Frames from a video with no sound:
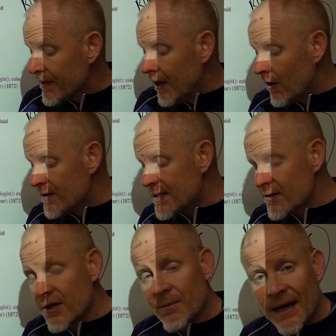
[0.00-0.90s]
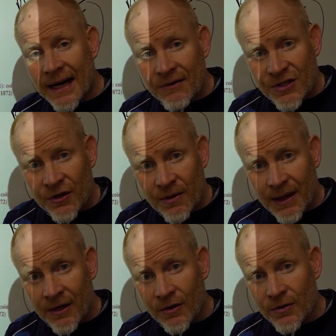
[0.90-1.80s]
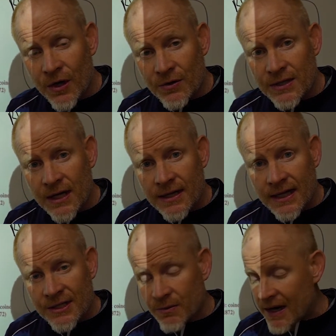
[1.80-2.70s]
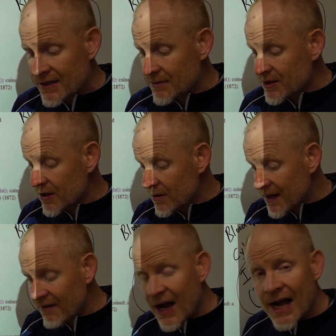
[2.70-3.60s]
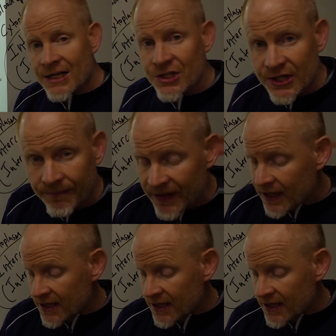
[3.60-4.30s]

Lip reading: All the cells in our body have a certain amount of glucose that surrounds them, a certain amount of oxygen,